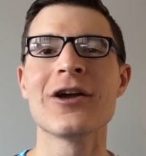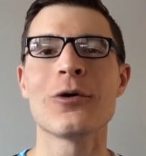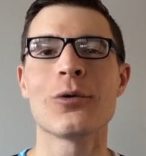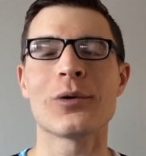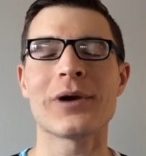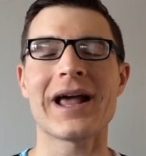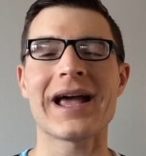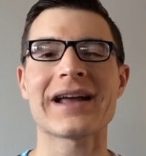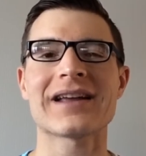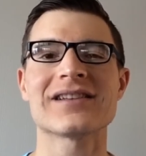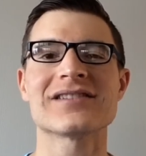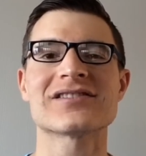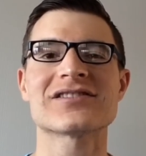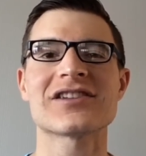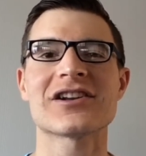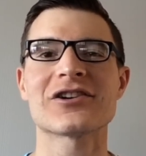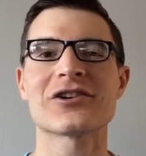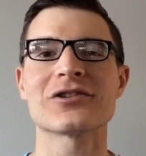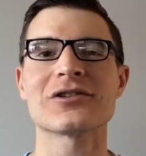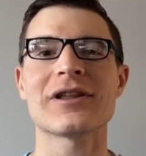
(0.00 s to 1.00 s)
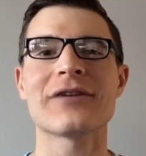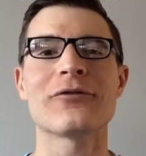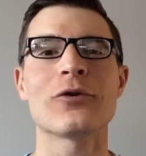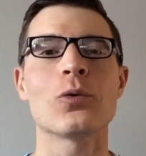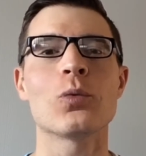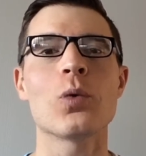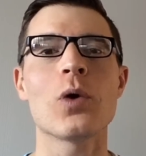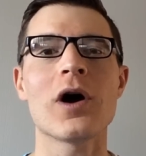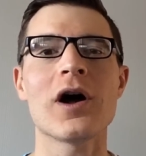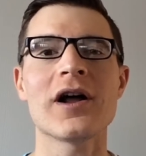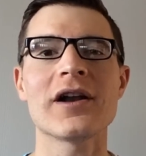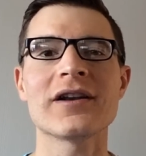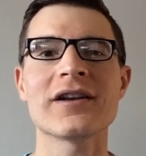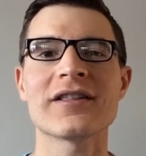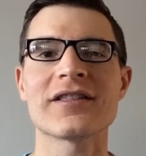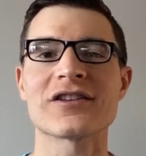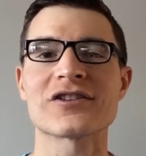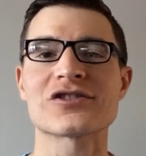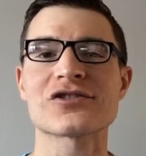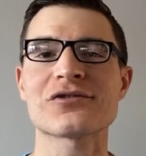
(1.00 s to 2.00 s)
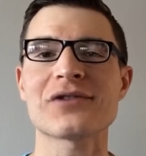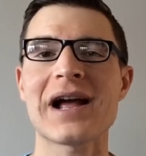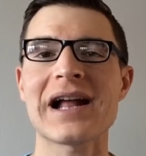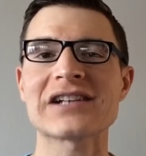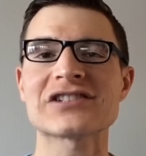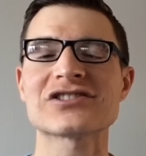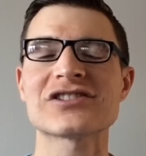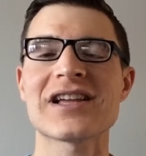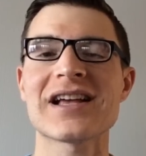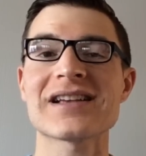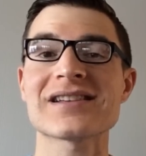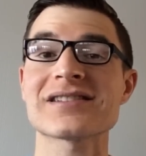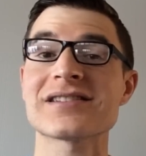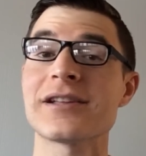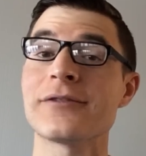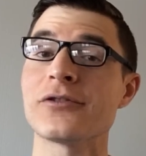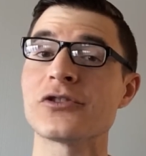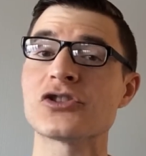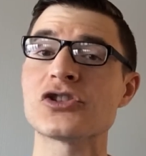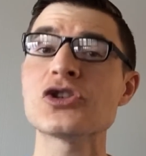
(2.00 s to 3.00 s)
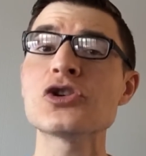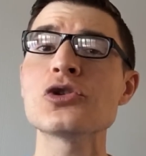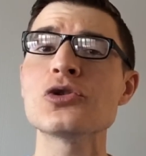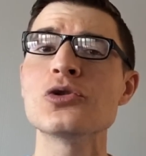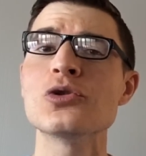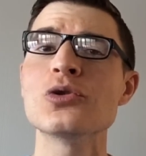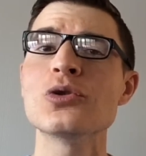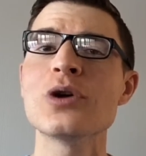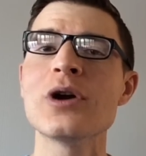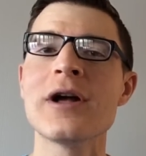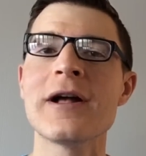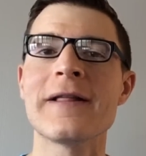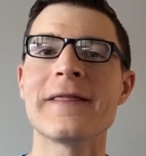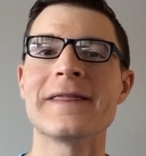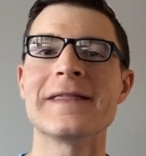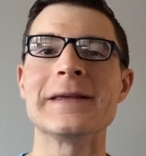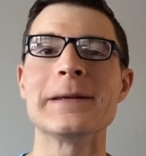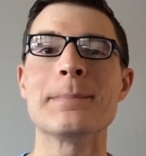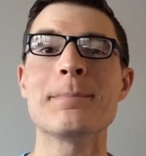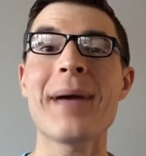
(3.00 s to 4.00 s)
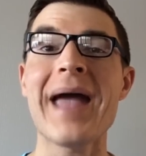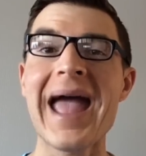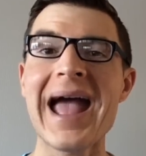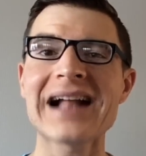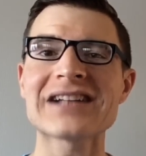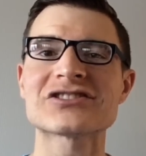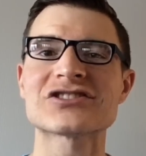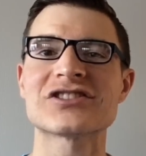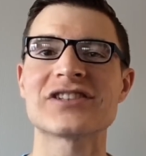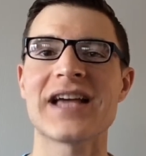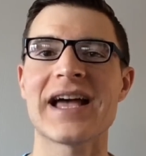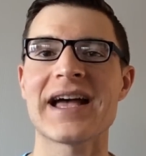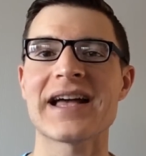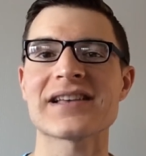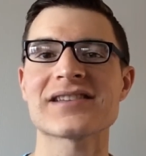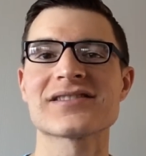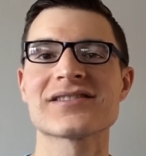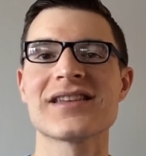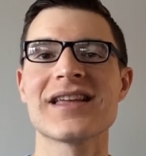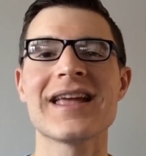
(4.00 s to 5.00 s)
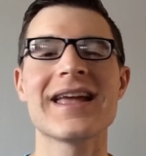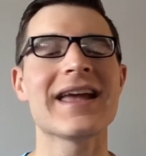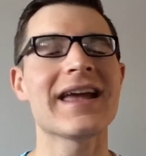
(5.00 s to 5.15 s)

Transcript: What I consider level one, the scratch test, level two, the patch test,